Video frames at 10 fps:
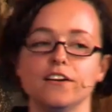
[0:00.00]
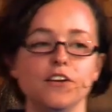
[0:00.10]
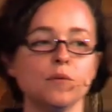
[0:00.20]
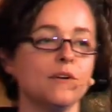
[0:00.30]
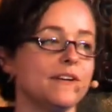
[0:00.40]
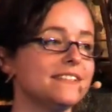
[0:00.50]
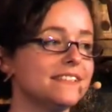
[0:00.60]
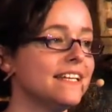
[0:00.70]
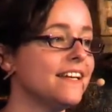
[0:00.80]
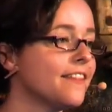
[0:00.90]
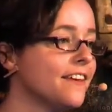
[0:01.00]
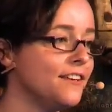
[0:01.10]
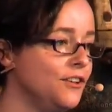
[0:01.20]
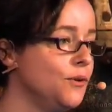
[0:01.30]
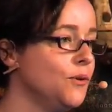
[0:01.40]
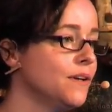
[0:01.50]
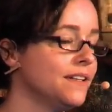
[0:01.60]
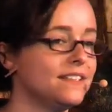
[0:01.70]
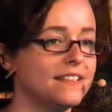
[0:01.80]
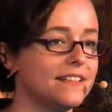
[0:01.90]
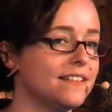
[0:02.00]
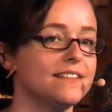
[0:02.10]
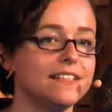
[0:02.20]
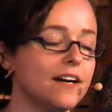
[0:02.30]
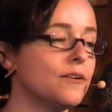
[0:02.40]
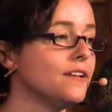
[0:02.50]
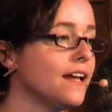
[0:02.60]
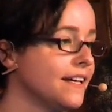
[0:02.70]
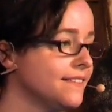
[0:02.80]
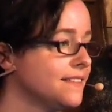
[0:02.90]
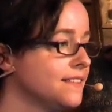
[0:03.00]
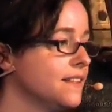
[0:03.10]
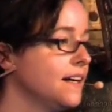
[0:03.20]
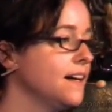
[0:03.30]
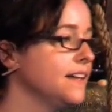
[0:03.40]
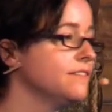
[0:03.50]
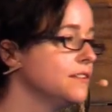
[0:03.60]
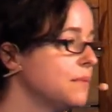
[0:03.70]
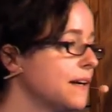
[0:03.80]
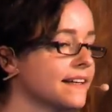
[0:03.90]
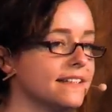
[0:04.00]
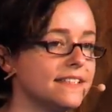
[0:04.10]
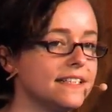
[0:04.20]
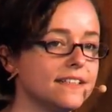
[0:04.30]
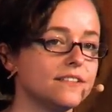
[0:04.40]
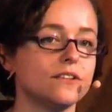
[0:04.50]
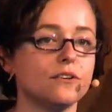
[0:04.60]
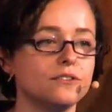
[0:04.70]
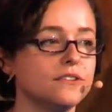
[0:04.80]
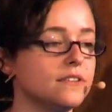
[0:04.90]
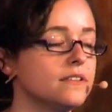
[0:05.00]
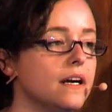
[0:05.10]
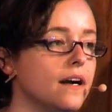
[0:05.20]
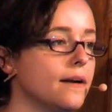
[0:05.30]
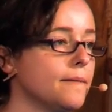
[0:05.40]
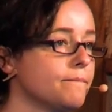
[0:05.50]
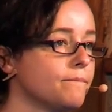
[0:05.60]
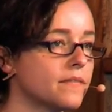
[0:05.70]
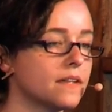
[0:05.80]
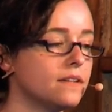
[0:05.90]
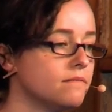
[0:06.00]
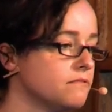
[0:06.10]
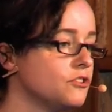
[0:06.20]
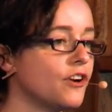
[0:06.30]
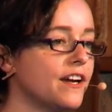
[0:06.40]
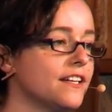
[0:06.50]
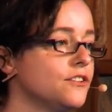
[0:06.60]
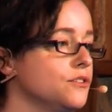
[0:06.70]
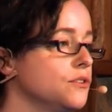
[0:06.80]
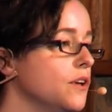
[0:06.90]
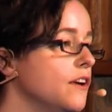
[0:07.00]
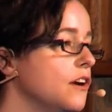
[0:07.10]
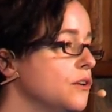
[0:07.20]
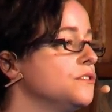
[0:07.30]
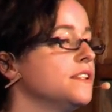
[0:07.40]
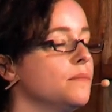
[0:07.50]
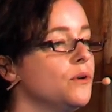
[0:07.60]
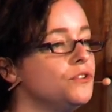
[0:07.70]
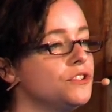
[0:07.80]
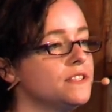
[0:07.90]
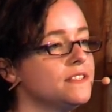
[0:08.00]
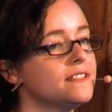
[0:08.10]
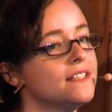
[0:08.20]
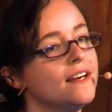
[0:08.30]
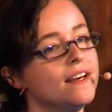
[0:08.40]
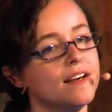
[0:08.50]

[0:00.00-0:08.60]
Humor isn't anything new in our lives. Even marketing is often trying to arouse emotions.